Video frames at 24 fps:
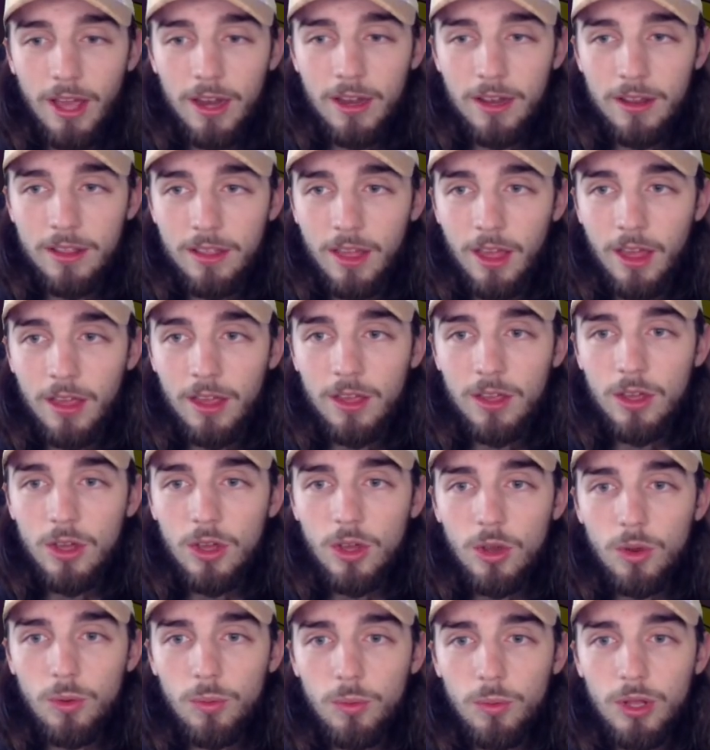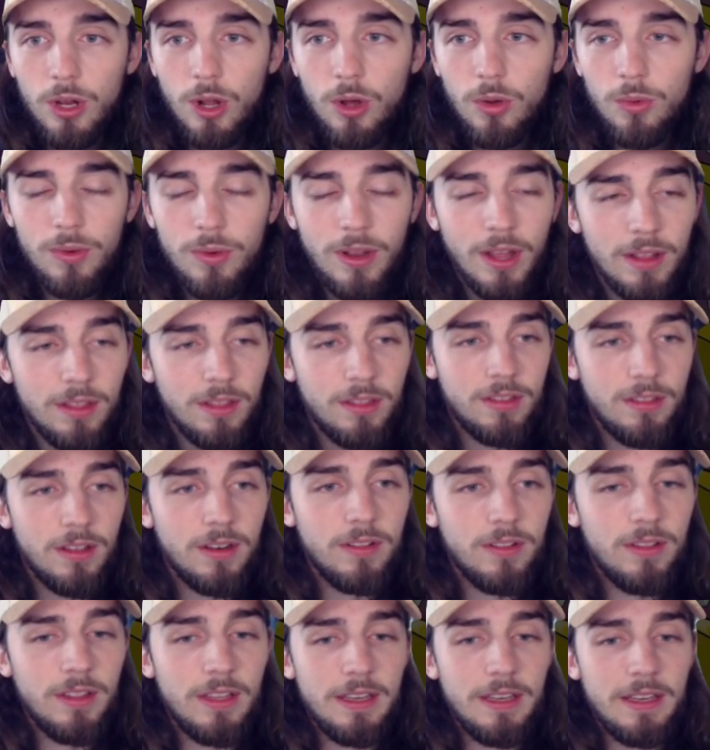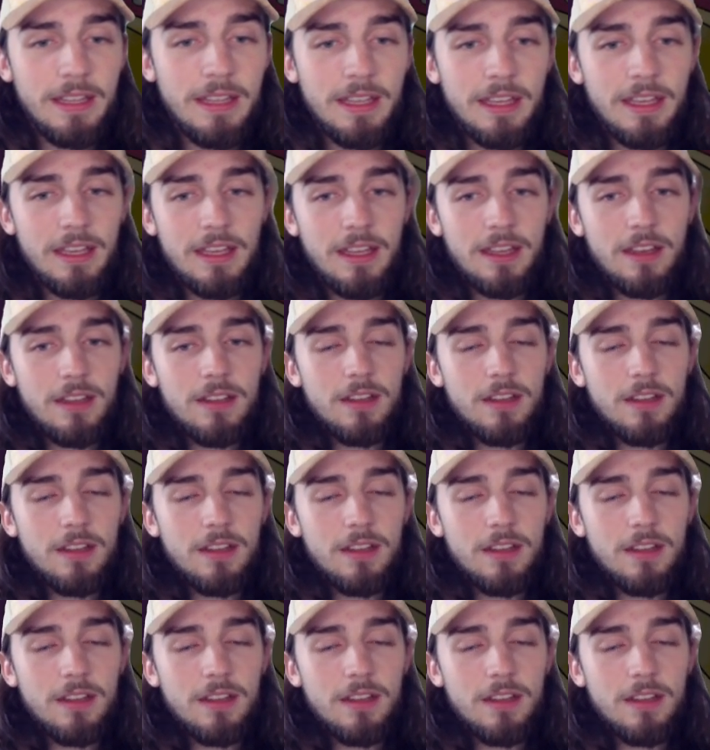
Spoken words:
and say we don't necessarily need...